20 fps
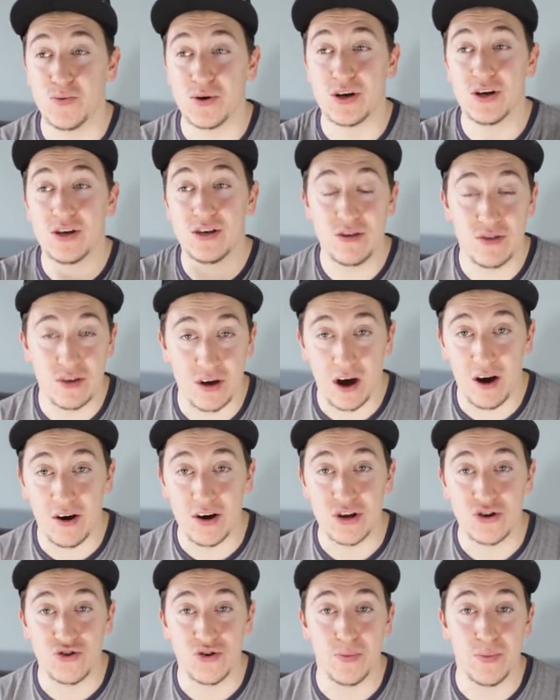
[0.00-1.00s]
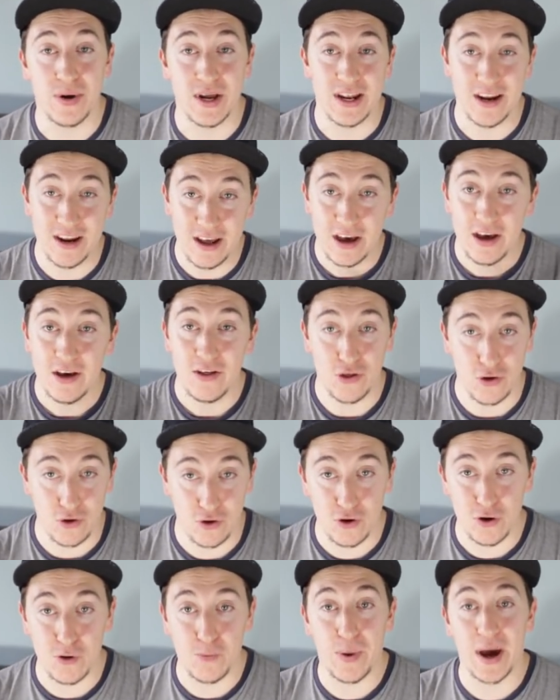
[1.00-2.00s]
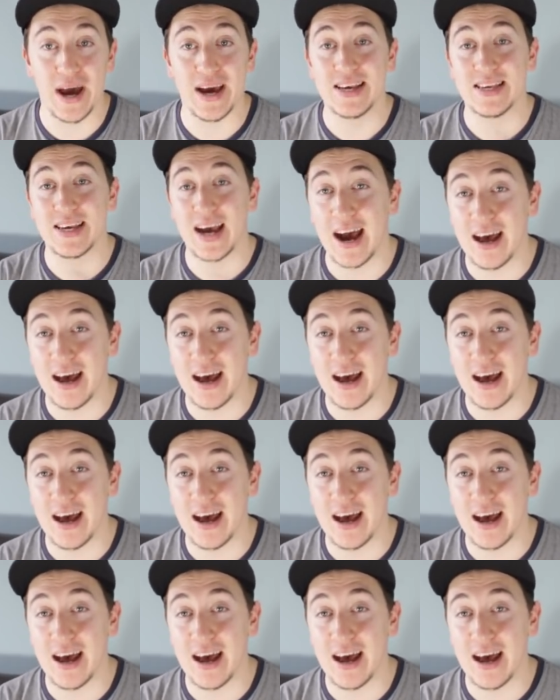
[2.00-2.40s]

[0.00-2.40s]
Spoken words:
because of the high dribbling, the good pace